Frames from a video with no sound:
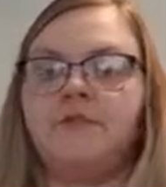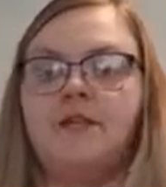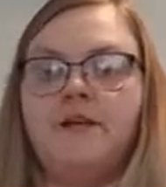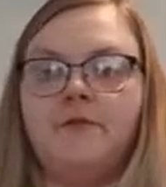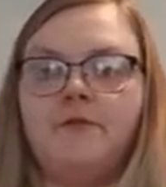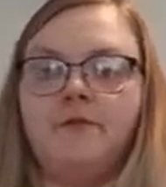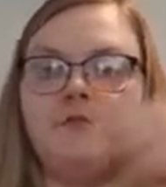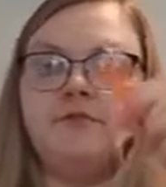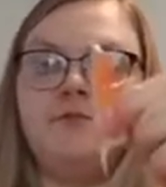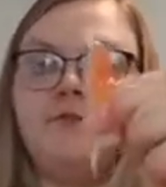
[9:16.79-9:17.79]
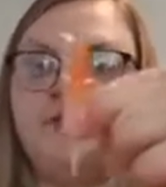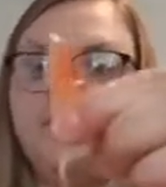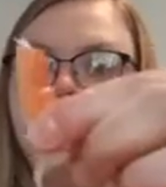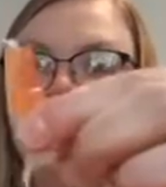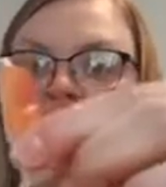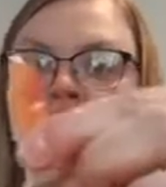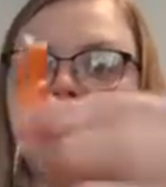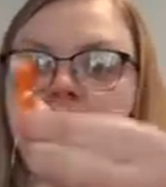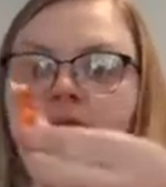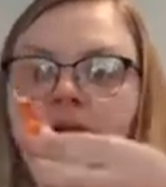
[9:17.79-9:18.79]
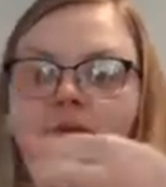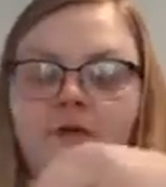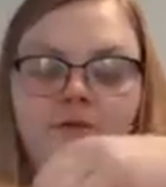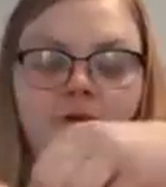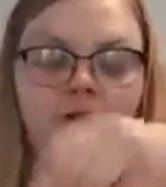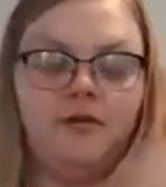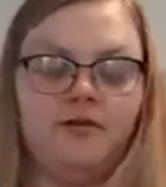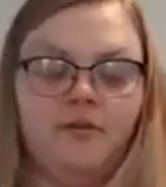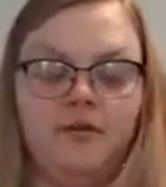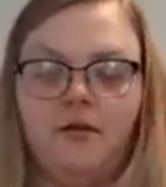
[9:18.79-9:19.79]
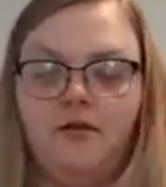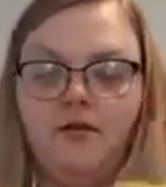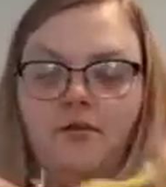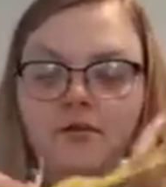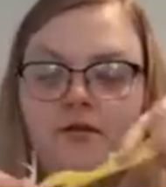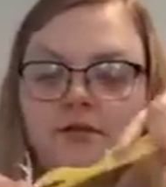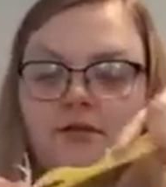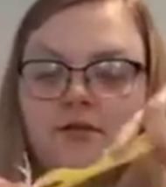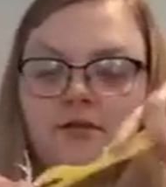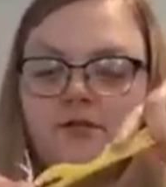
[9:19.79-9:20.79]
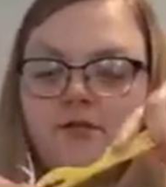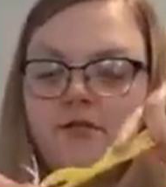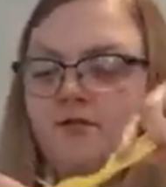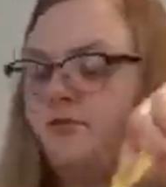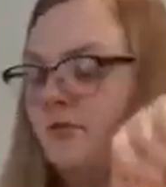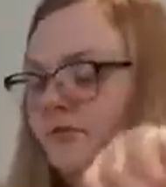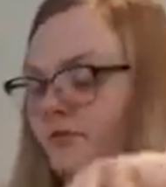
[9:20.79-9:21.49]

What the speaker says: just going to give up on this little piece of crab because I feel like I'm never going to get the meat out of there. Maybe I should just use this tool.